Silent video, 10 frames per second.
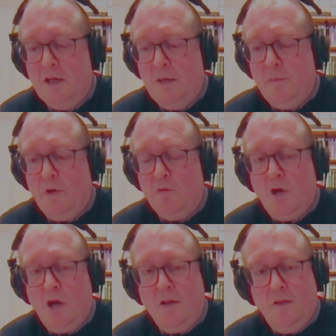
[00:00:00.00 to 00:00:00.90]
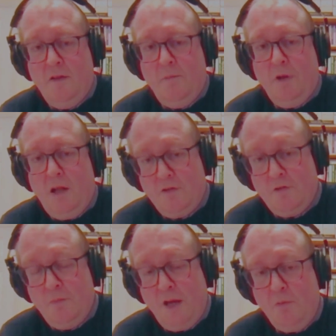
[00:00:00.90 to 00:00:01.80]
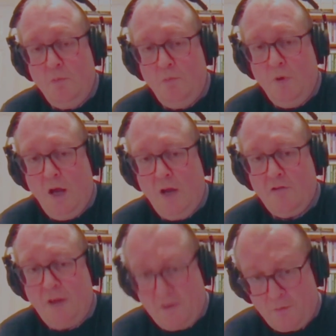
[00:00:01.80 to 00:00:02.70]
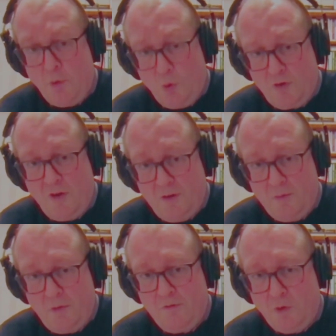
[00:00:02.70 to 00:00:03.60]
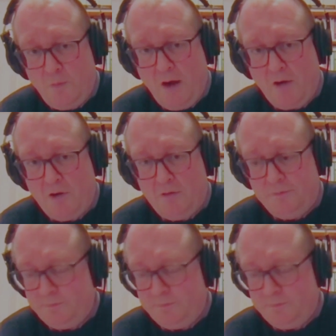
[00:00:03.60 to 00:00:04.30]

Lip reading: but rather the plants were being transported before burial.